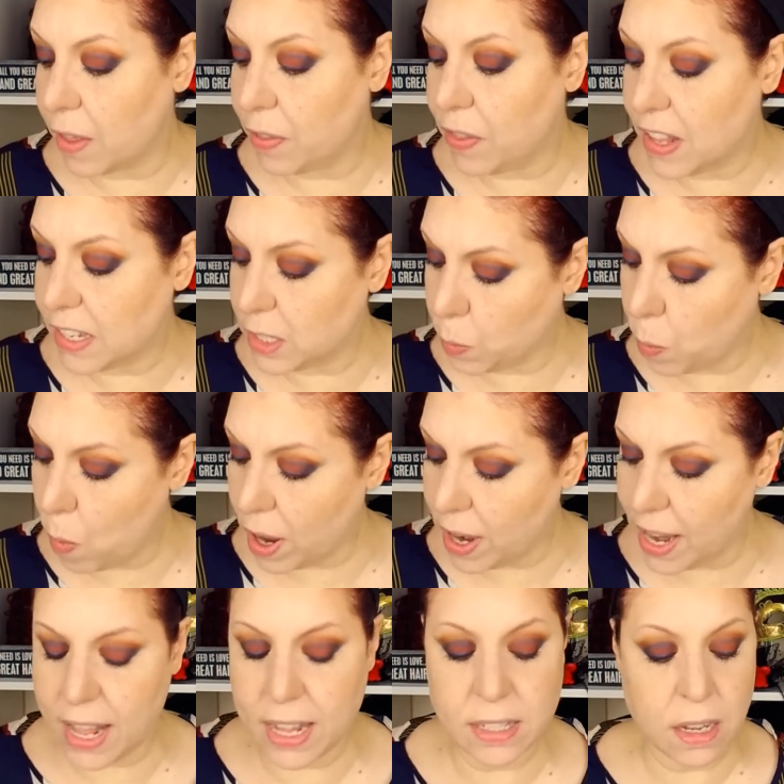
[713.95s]
This one
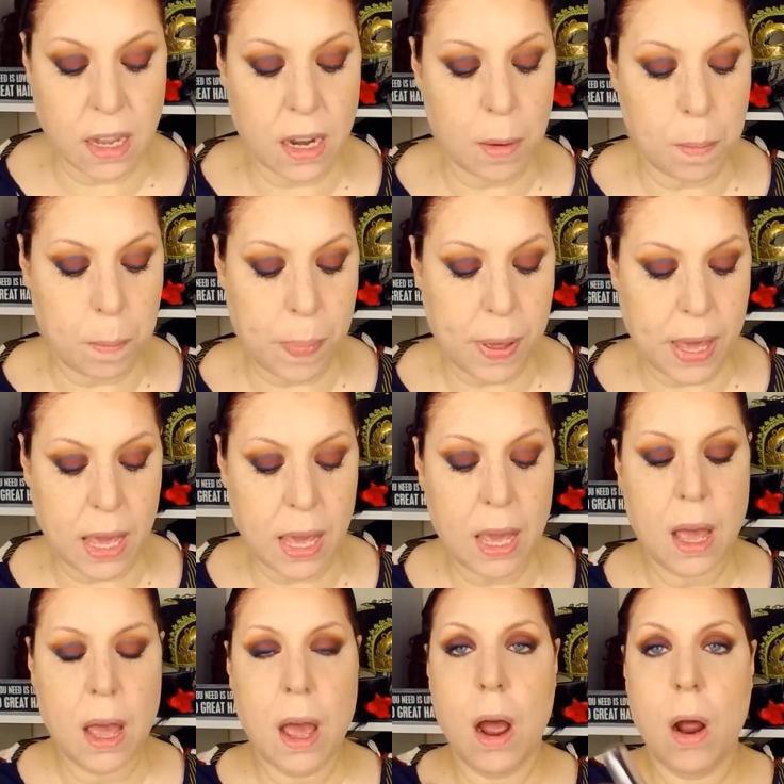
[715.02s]
is going to be
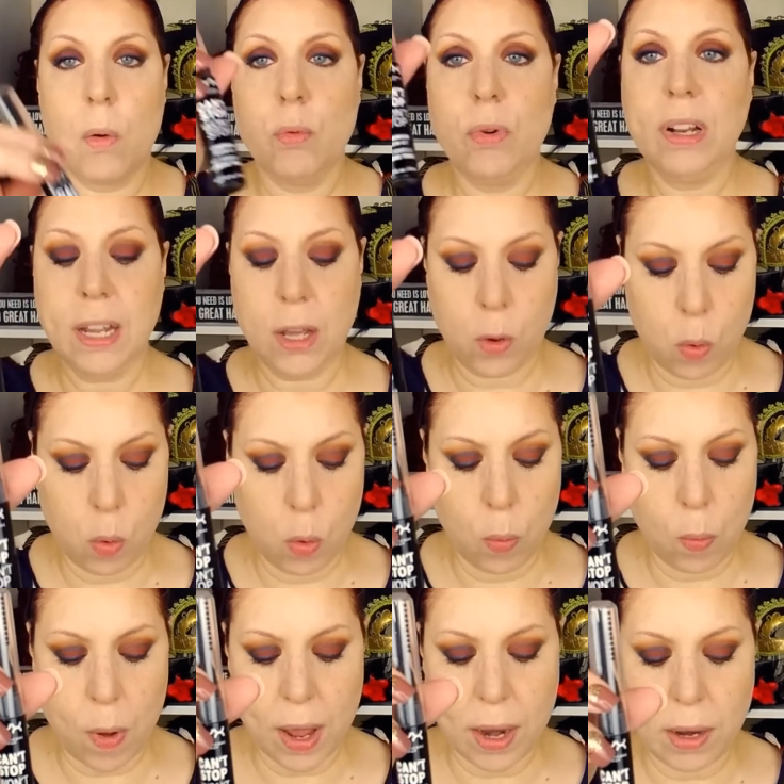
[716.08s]
a really cool
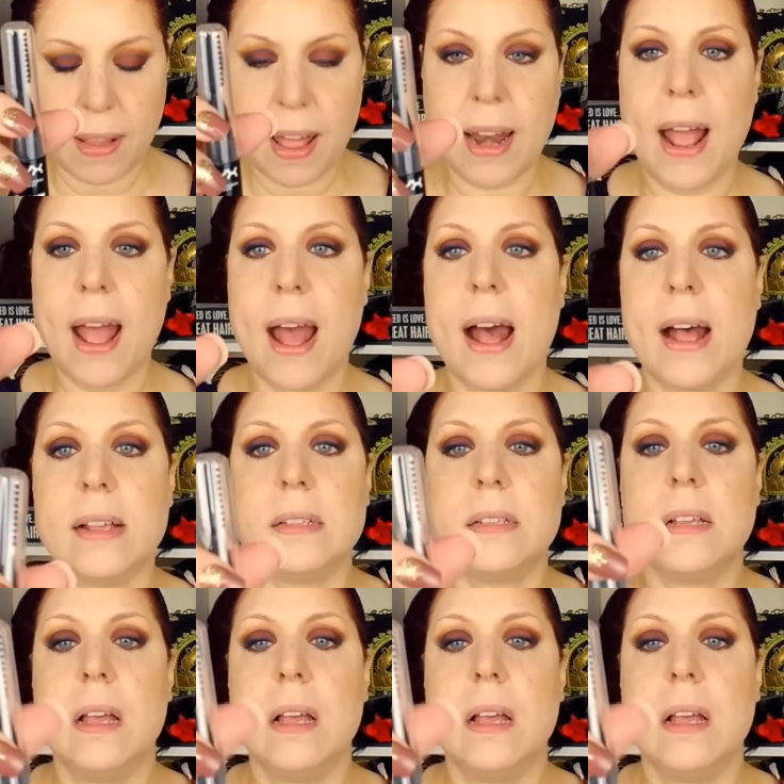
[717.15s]
one that has